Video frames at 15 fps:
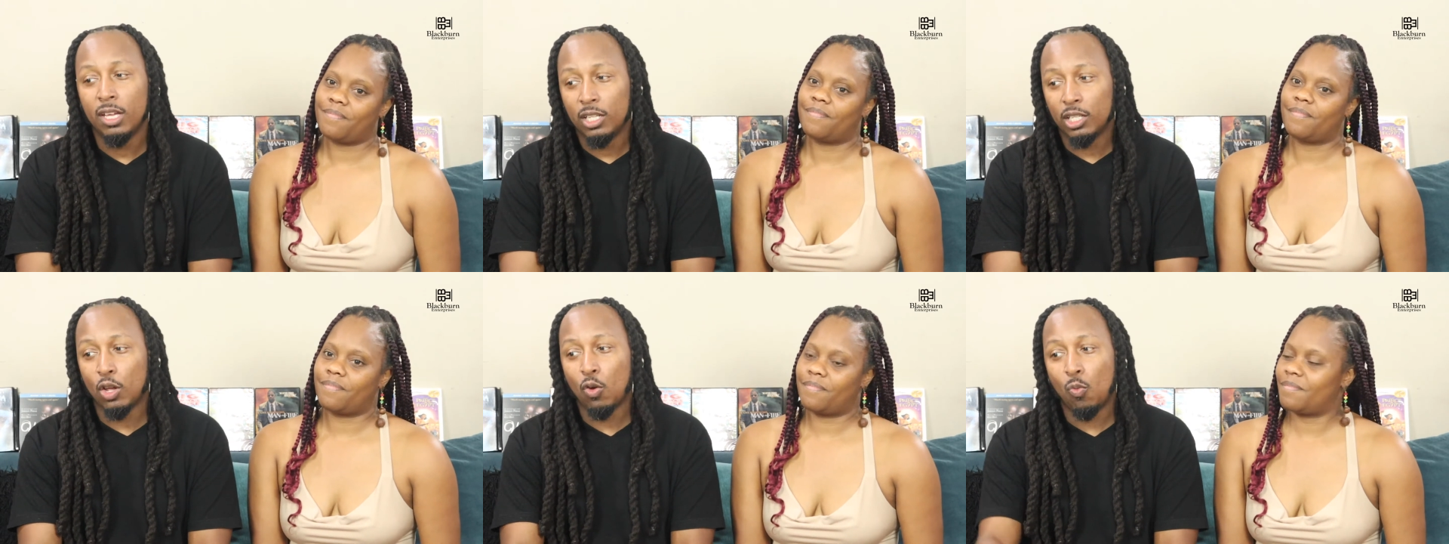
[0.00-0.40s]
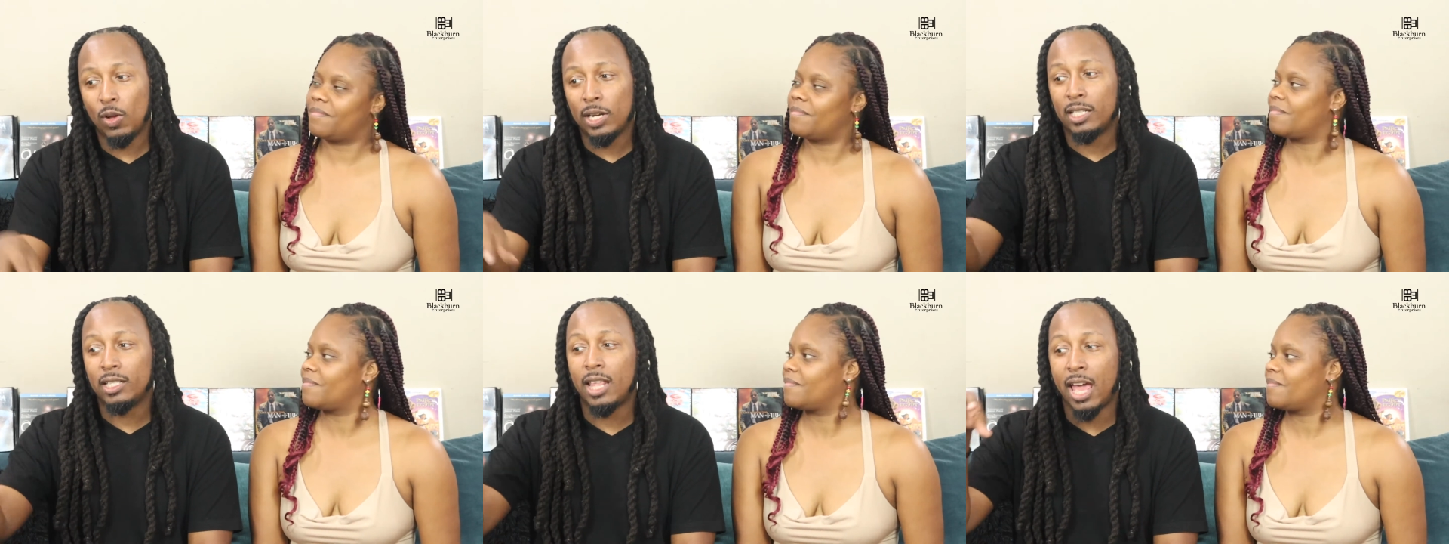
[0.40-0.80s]
Speaker 1: So
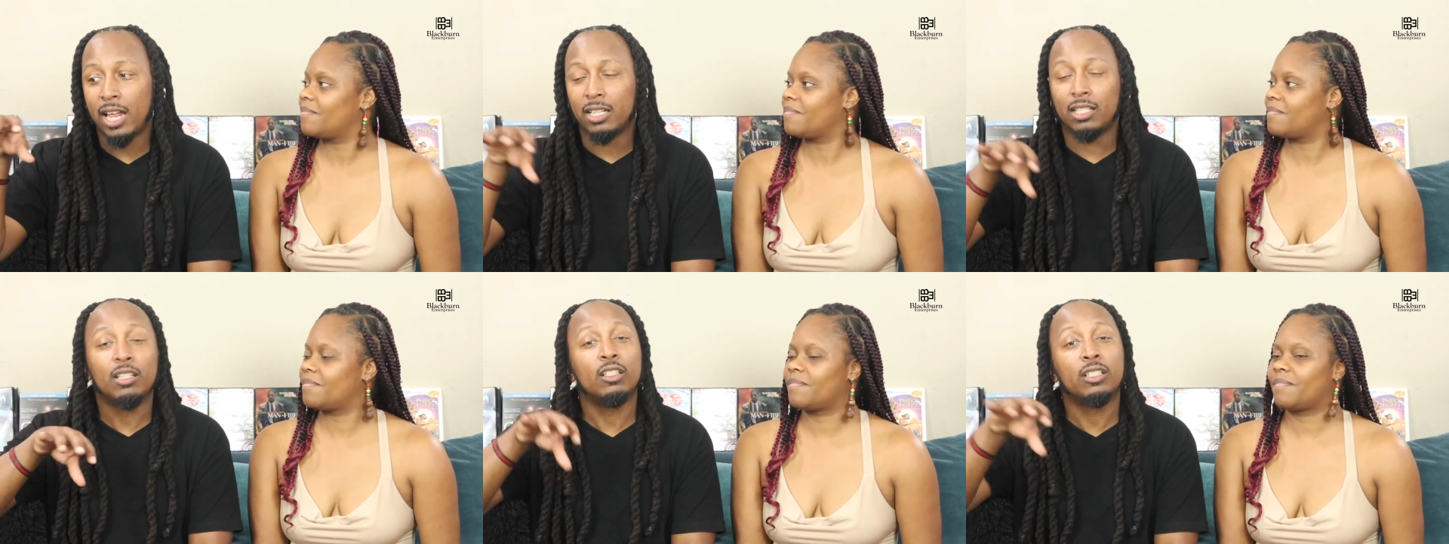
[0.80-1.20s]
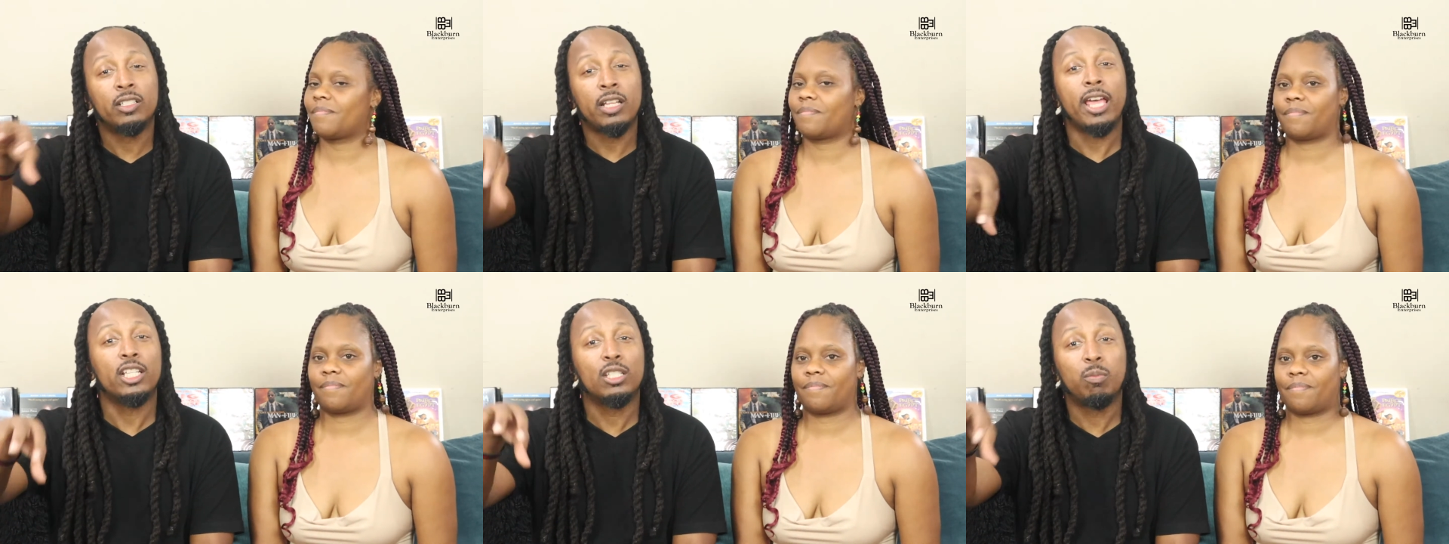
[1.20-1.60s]
once that
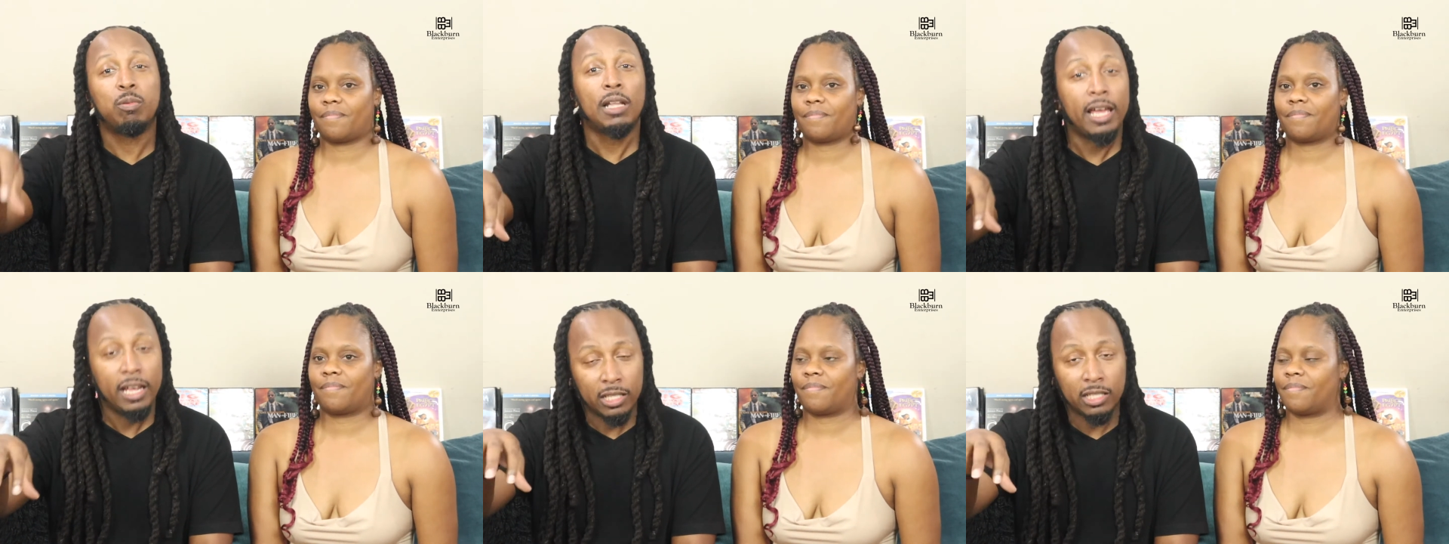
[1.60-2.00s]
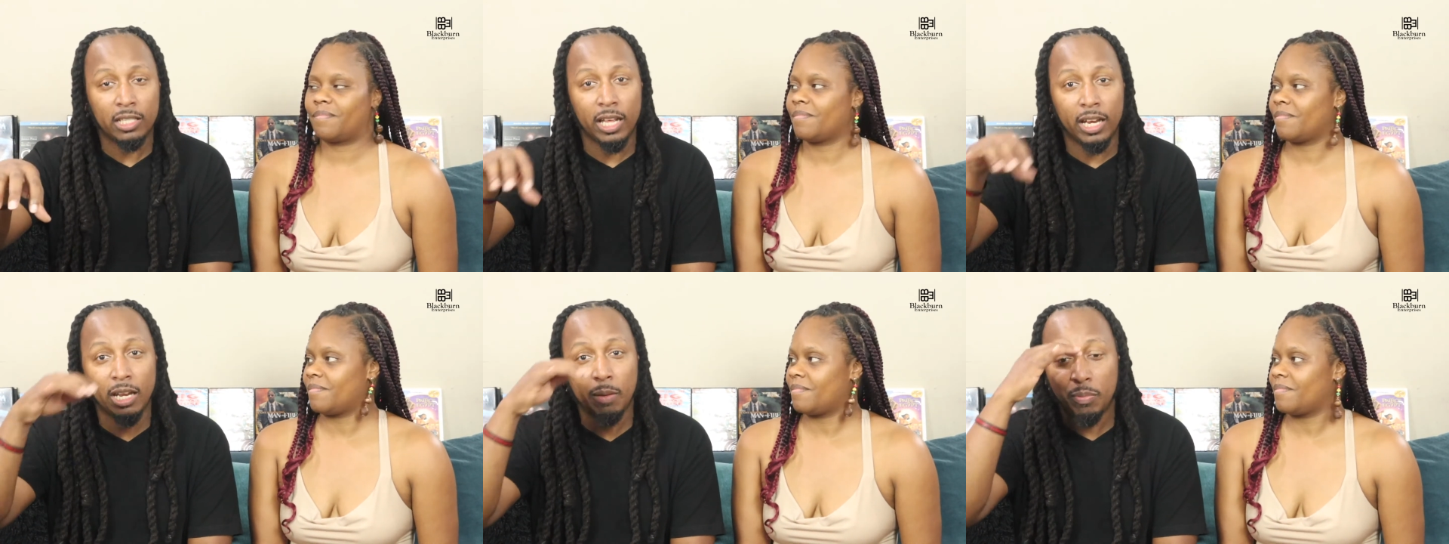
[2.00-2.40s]
takes place,
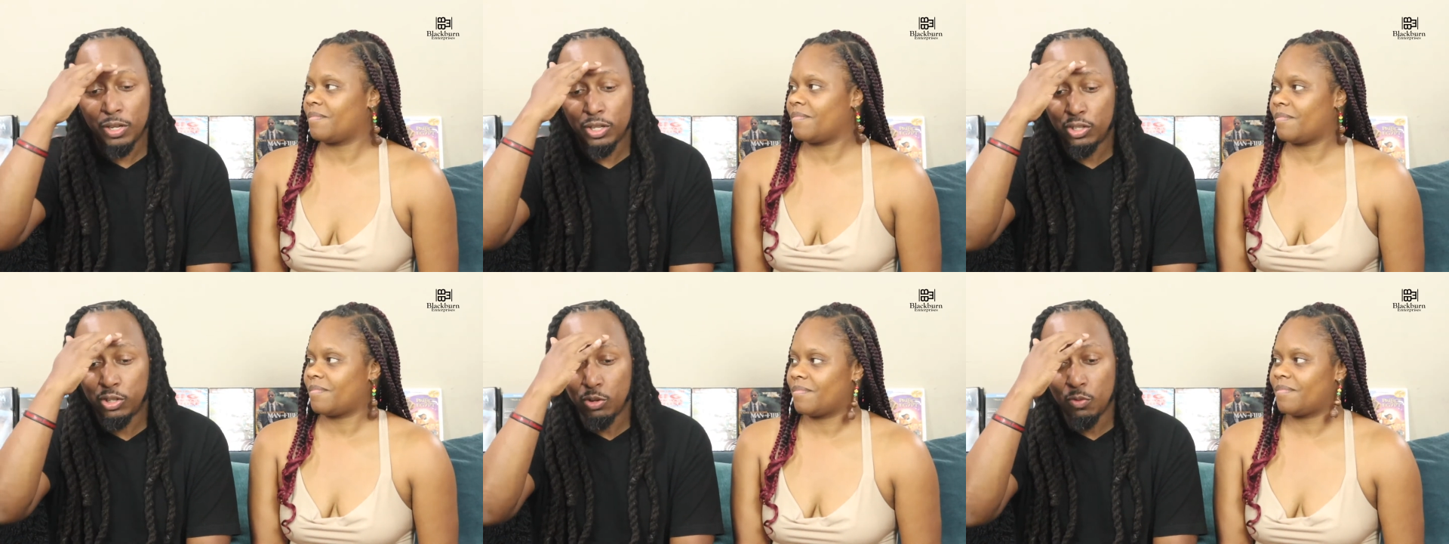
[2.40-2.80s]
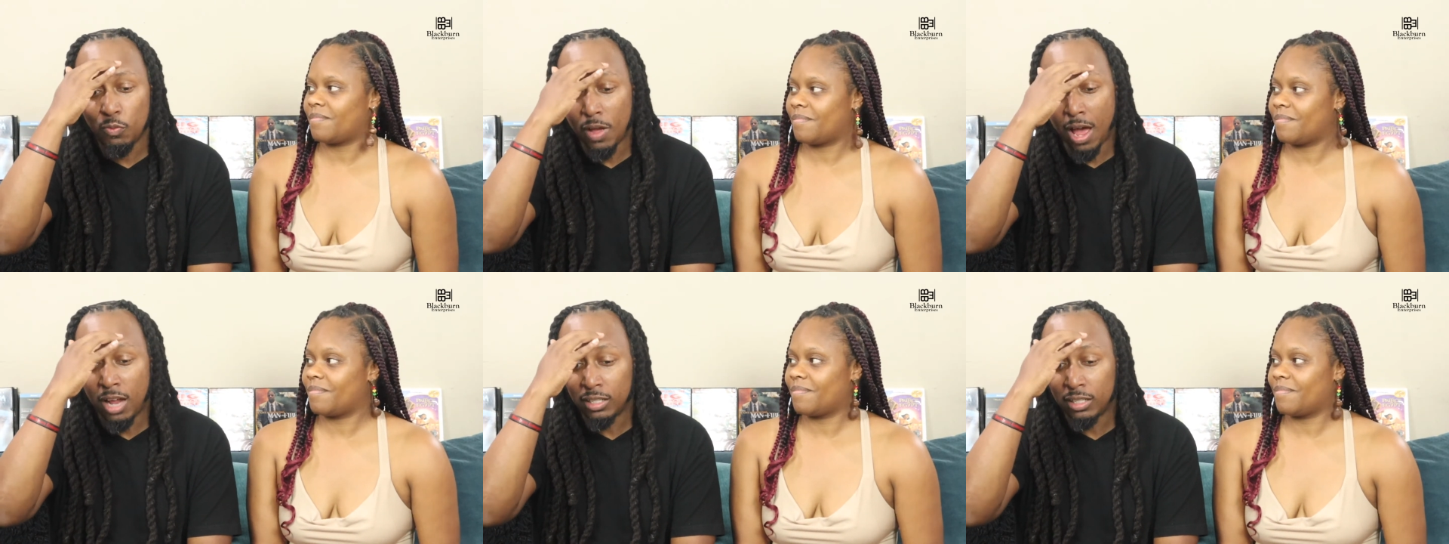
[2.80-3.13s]
then it puts you,